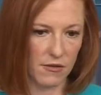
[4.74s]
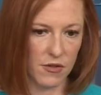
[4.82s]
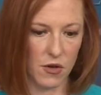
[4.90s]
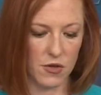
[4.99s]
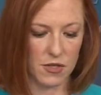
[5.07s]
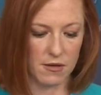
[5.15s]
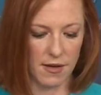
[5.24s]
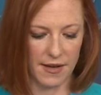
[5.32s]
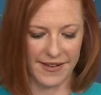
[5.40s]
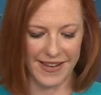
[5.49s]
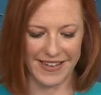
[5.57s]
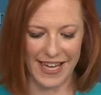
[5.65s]
those
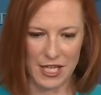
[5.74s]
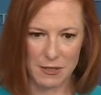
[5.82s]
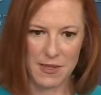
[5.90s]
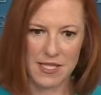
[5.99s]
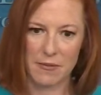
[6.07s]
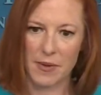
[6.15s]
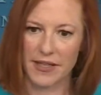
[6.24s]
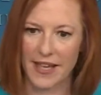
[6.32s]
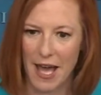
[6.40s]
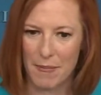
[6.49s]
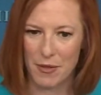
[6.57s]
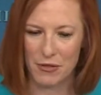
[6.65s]
engagements typically
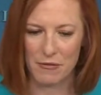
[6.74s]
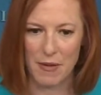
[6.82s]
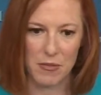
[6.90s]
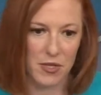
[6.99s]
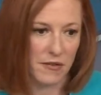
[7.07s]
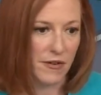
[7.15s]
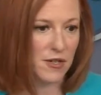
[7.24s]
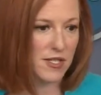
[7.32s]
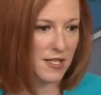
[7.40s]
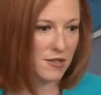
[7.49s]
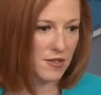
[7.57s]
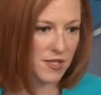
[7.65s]
happen through members of our
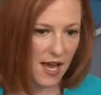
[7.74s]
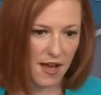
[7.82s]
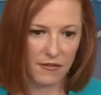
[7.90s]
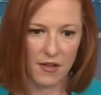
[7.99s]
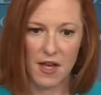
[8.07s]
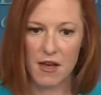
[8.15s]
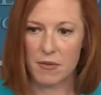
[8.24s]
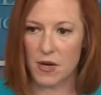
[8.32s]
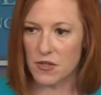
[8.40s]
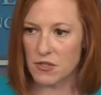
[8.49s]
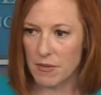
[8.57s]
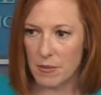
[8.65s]
senior staff, but
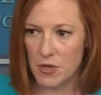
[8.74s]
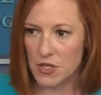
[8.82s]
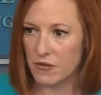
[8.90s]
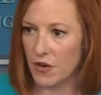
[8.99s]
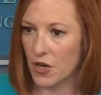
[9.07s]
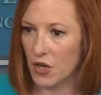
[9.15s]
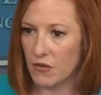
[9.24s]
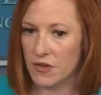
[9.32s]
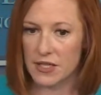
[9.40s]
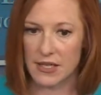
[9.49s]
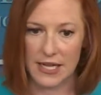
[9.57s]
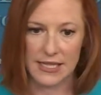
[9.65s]
also members of our
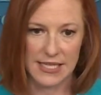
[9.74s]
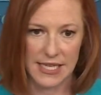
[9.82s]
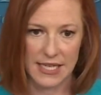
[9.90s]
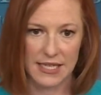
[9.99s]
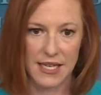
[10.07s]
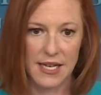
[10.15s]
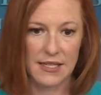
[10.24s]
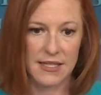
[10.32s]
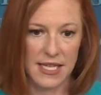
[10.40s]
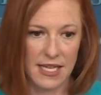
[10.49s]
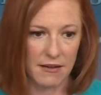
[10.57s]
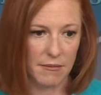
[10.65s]
COVID-19
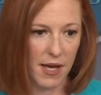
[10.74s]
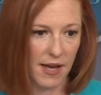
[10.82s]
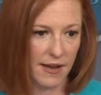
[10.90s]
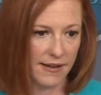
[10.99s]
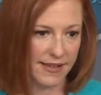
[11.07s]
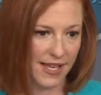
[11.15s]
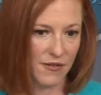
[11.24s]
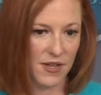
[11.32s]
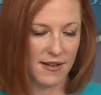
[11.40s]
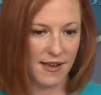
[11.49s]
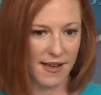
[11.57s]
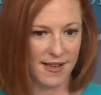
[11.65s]
team.
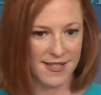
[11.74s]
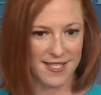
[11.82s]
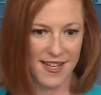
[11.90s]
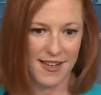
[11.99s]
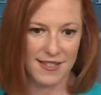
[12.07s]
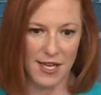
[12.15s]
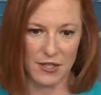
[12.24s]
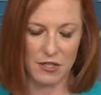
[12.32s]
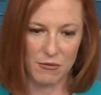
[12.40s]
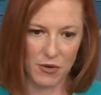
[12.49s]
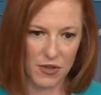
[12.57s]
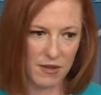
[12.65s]
Given, as
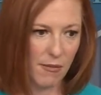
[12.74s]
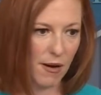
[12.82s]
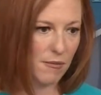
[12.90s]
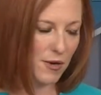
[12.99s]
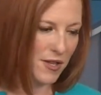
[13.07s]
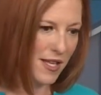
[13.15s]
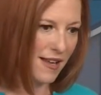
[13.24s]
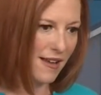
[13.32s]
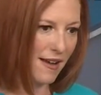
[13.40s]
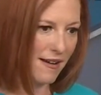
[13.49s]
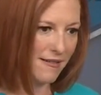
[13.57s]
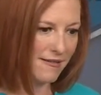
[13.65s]
Dr.
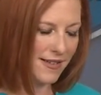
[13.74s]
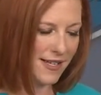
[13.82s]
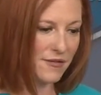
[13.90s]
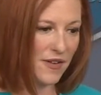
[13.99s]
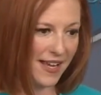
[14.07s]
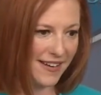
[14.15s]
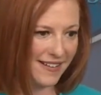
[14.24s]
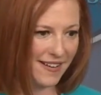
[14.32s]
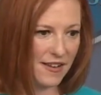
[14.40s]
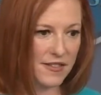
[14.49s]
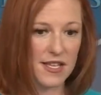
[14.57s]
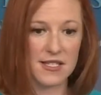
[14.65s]
Murthy conveyed,
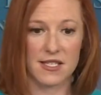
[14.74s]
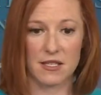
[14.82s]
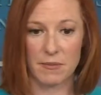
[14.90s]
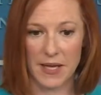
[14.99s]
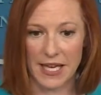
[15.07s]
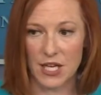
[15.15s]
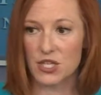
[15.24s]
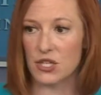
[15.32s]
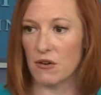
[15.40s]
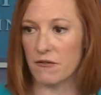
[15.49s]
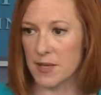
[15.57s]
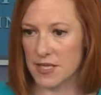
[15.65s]
this is a big
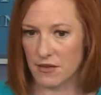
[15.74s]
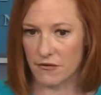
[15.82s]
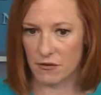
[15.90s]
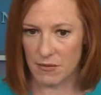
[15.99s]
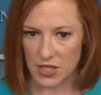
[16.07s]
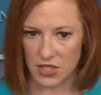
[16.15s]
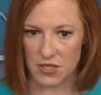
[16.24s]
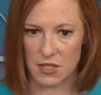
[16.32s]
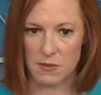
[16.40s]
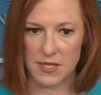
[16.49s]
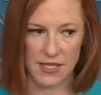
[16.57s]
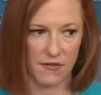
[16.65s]
issue of misinformation,
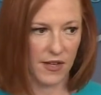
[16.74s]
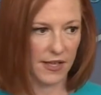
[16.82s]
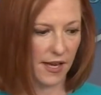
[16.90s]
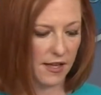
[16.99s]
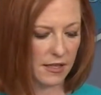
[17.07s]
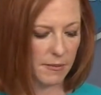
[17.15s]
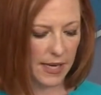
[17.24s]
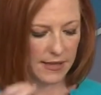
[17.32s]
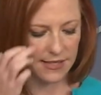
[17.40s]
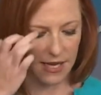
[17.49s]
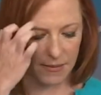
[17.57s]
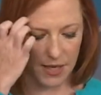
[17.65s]
specifically on the
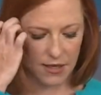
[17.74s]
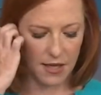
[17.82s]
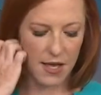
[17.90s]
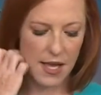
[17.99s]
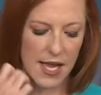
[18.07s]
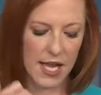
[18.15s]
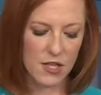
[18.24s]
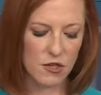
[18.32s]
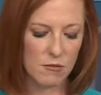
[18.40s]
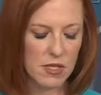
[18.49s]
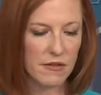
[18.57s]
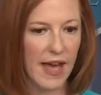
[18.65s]
pandemic. In
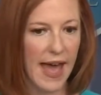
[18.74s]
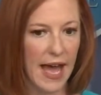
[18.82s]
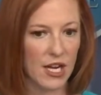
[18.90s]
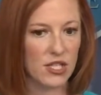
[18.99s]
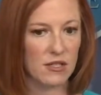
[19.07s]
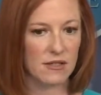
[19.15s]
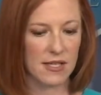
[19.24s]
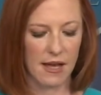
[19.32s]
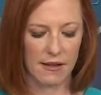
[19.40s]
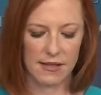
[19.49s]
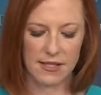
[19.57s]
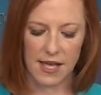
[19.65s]
terms of actions,
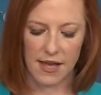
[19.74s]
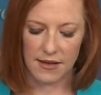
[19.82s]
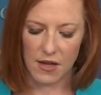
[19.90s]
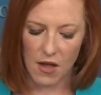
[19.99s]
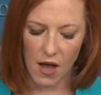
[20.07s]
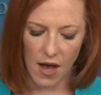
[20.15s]
Alex, that